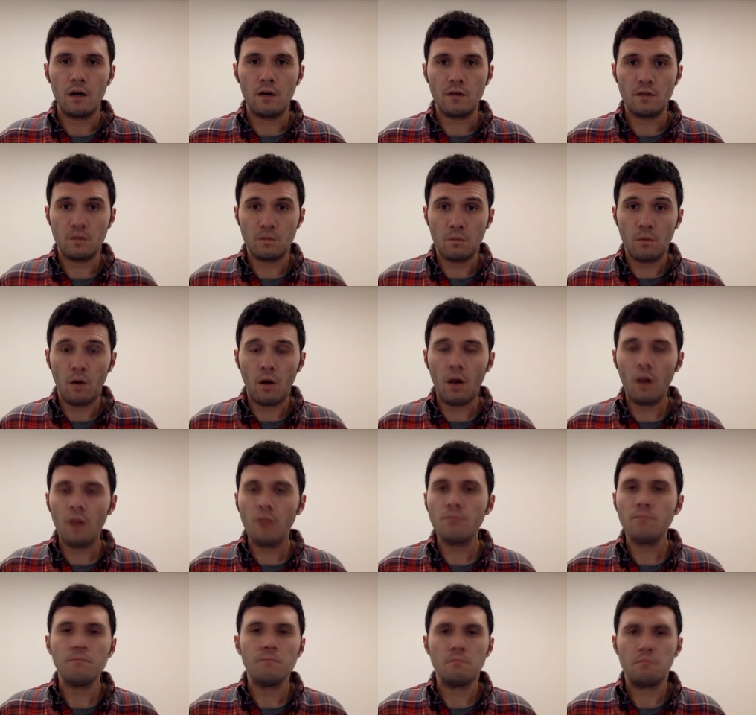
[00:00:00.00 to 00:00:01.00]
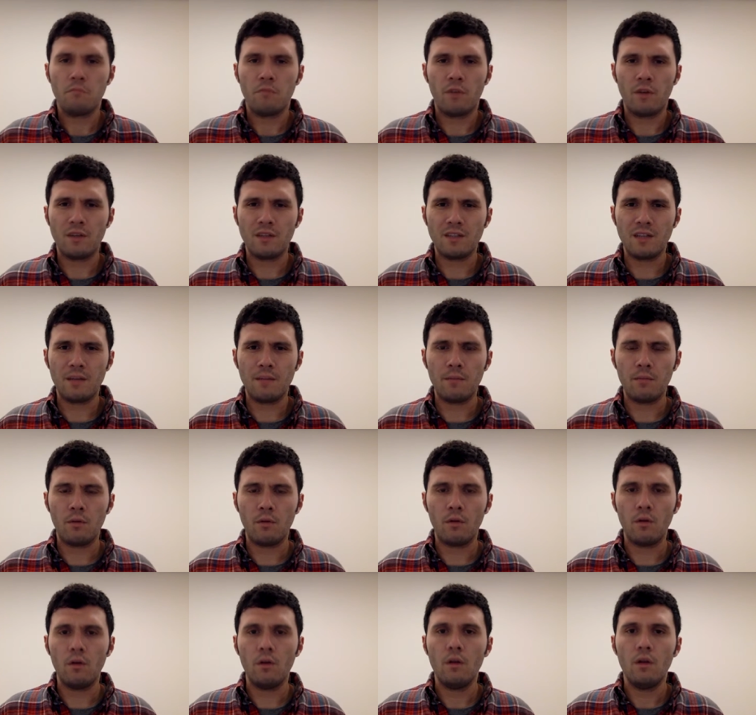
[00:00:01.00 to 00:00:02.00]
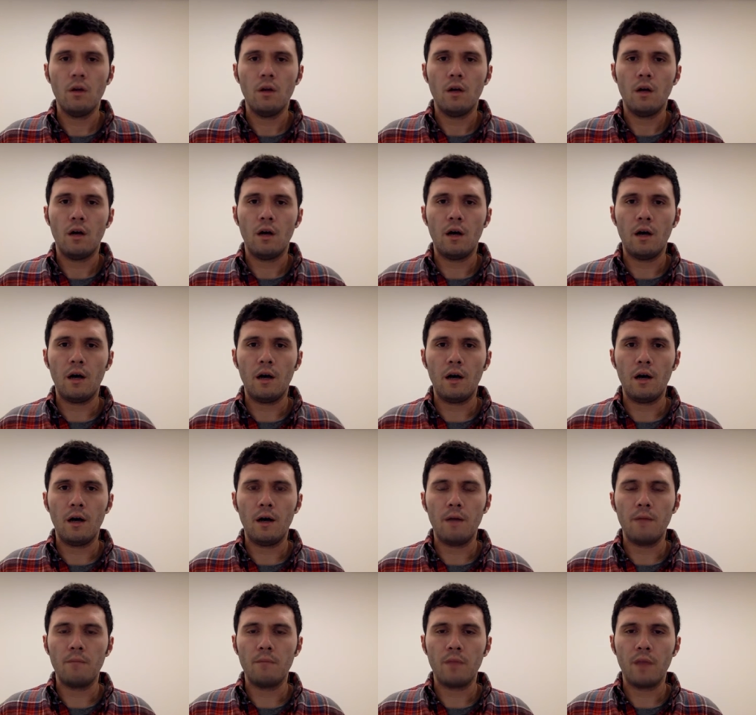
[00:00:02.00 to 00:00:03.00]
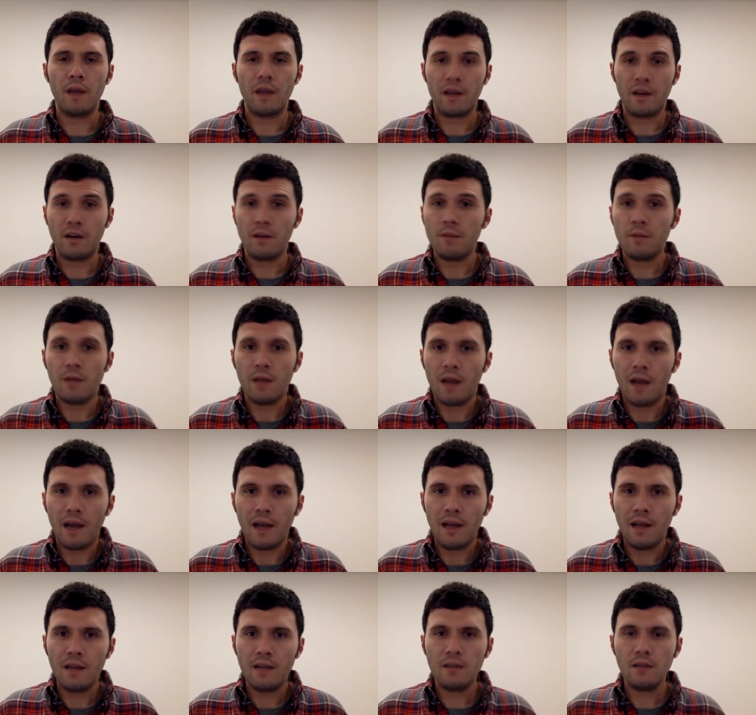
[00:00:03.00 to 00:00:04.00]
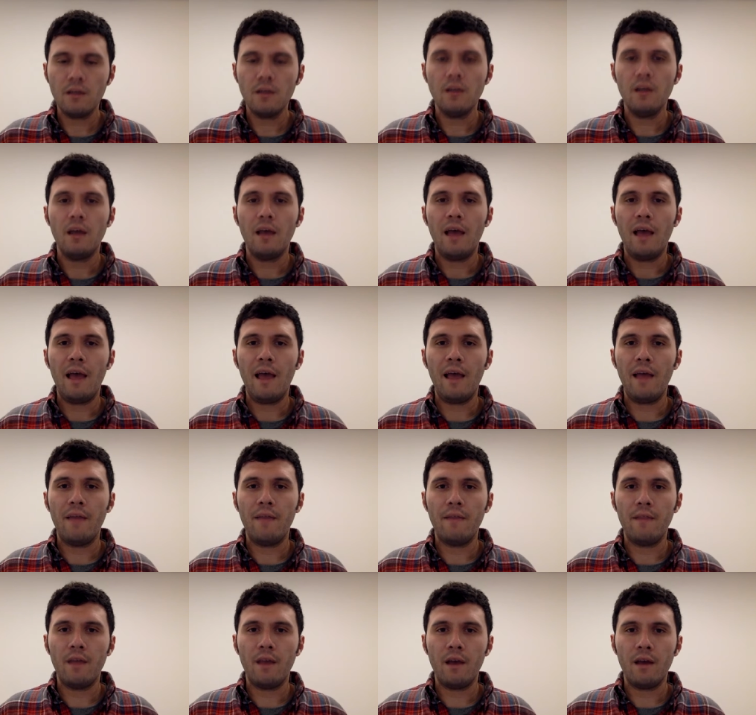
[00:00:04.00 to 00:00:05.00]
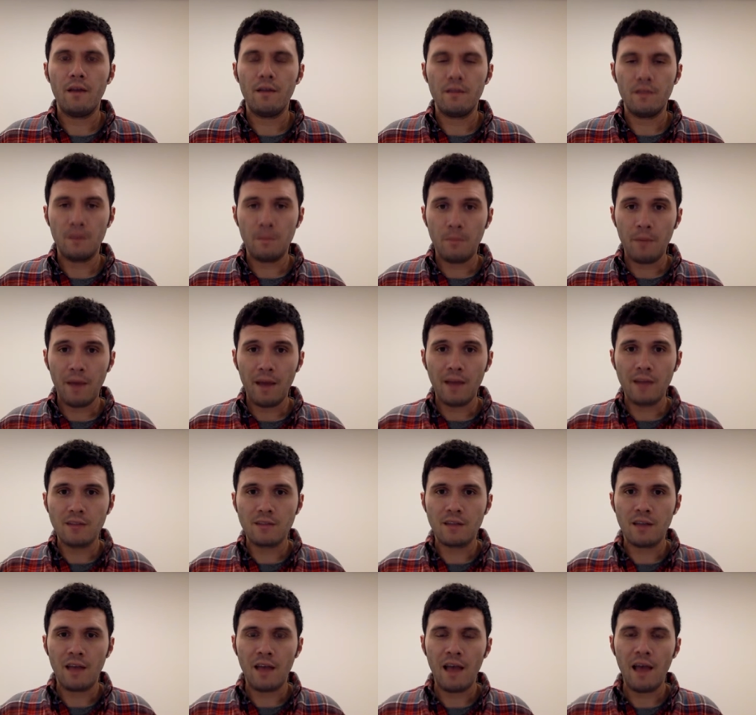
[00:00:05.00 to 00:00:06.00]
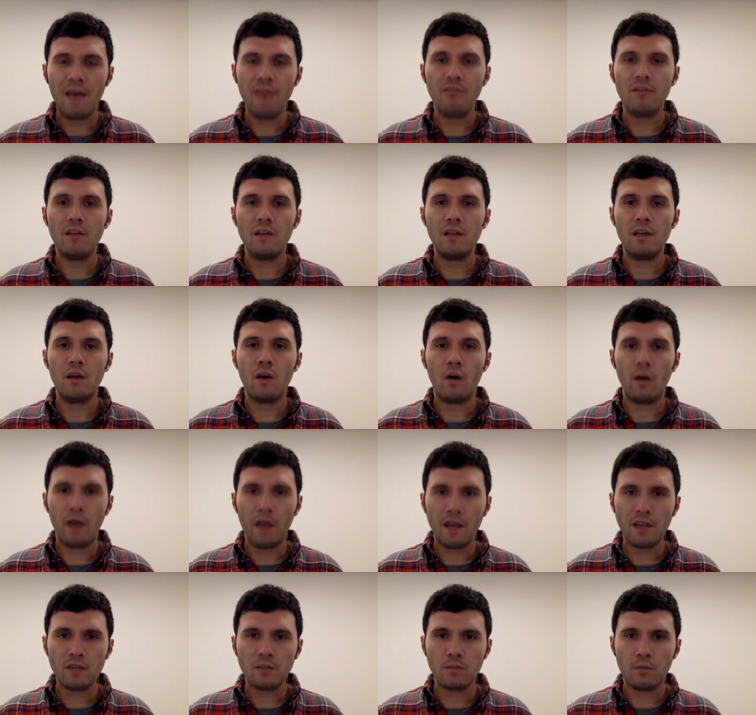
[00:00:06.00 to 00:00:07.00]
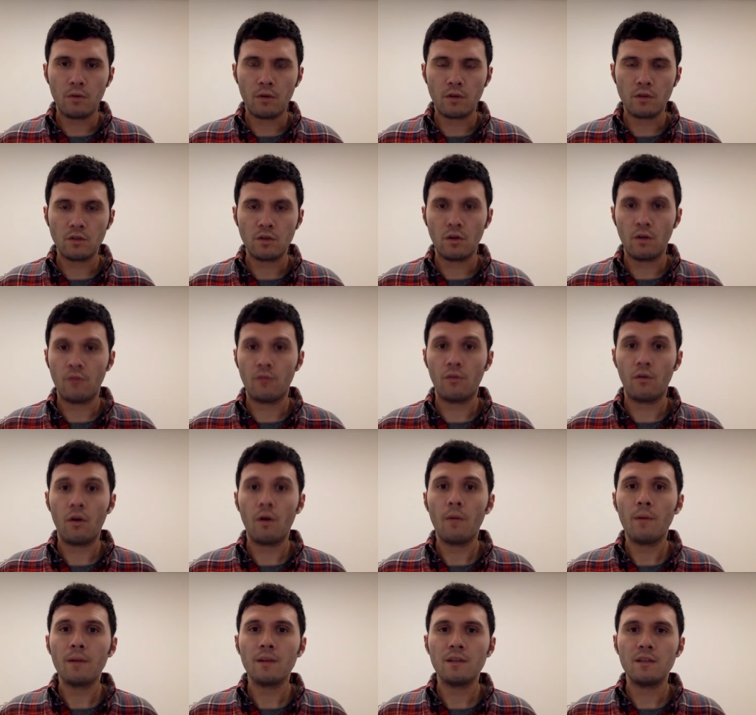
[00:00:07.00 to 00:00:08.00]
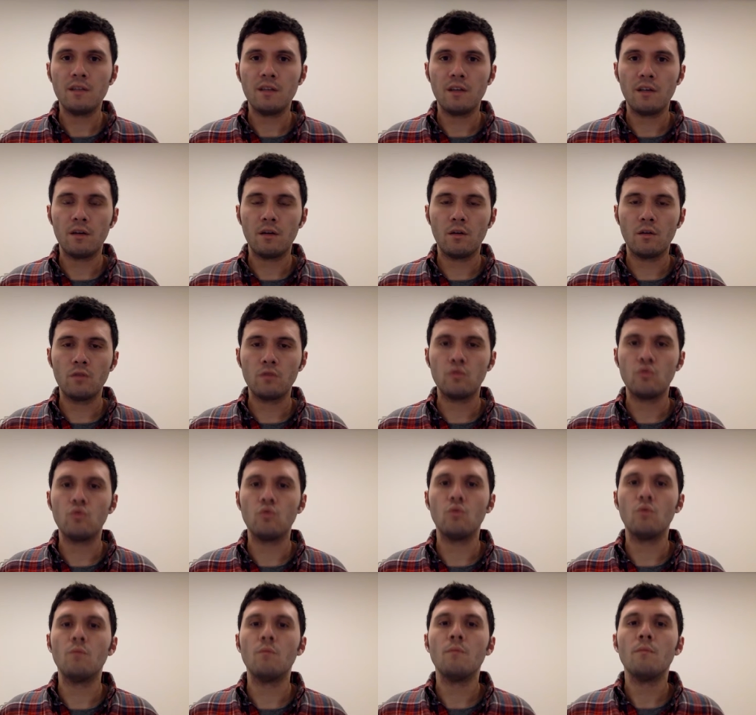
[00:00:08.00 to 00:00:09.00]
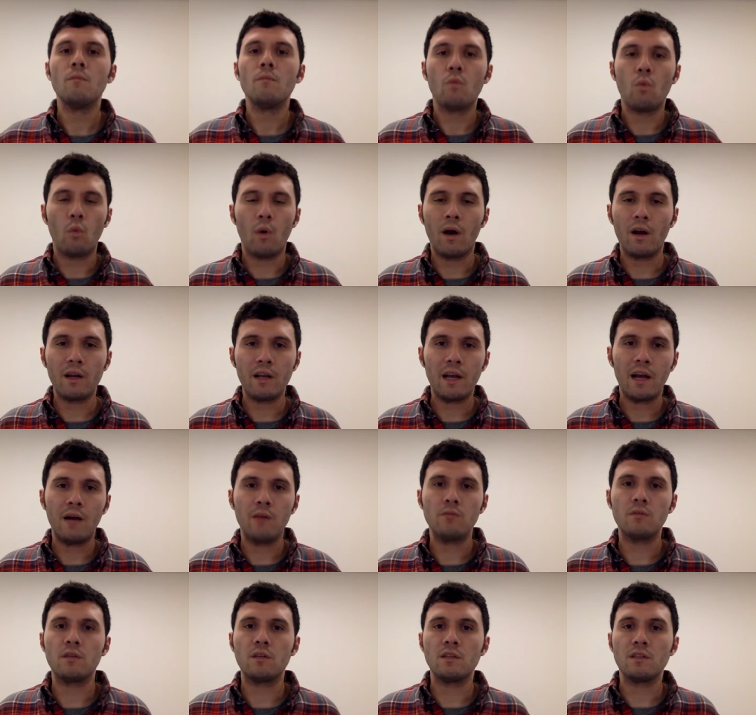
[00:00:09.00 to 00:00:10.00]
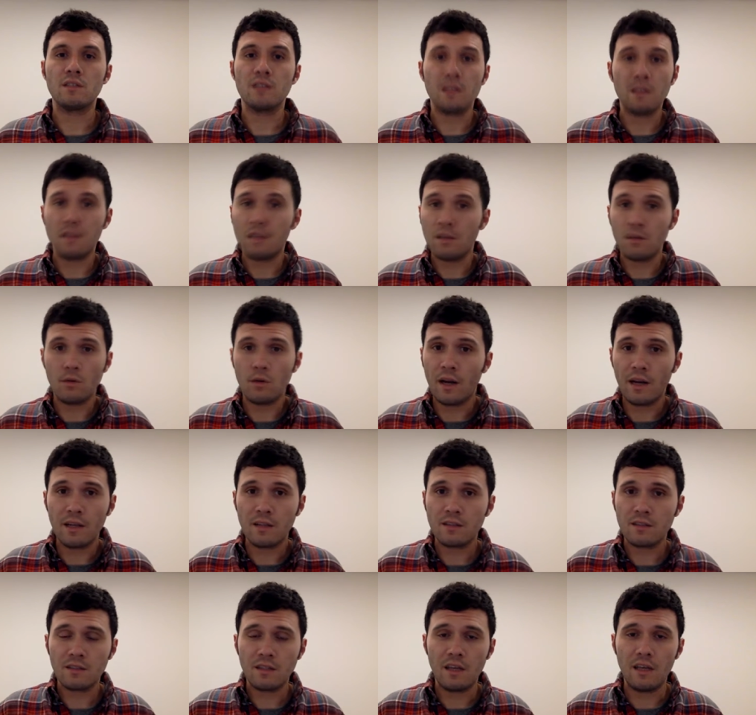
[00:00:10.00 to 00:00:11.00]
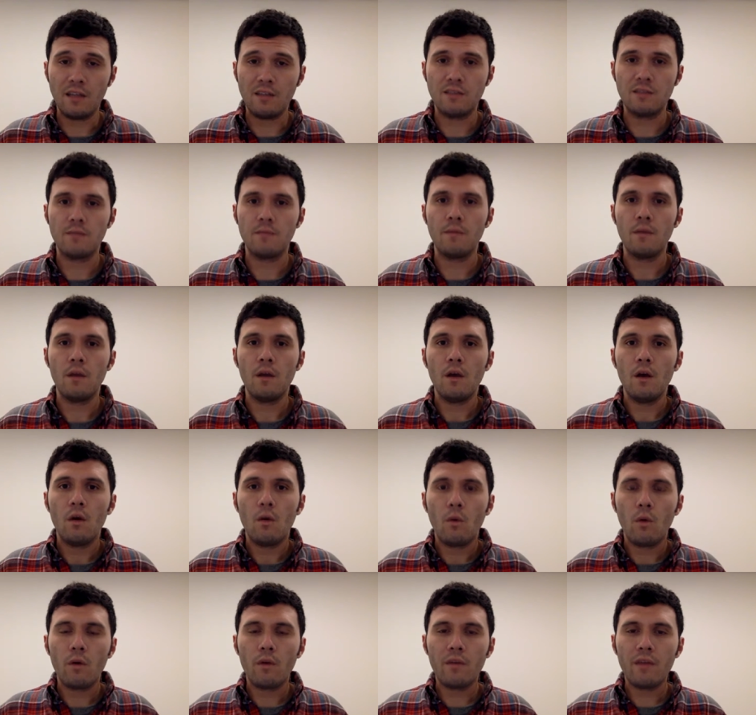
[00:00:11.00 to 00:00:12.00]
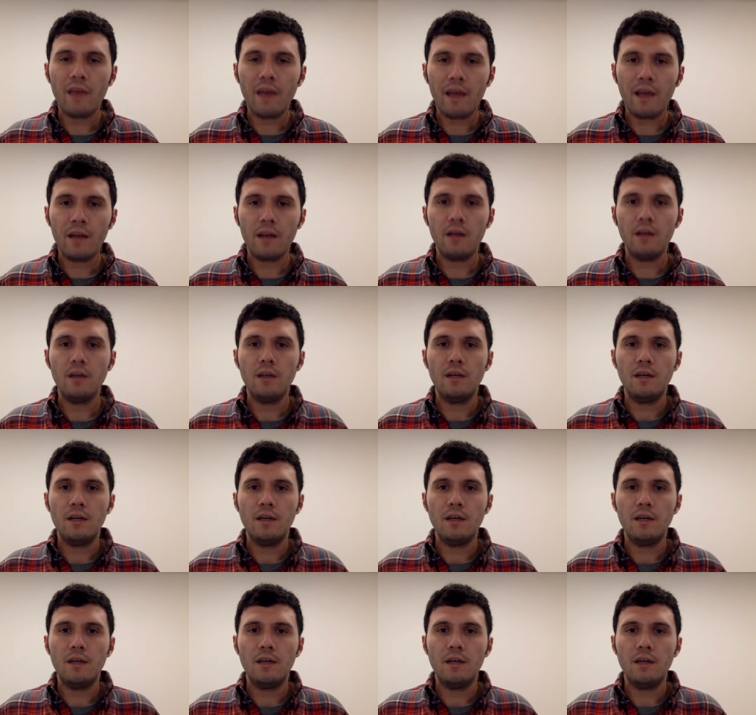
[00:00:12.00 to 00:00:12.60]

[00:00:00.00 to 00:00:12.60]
small, for example, a Caribbean island, and depends heavily on exports of raw material to one country, say the United States. Well, then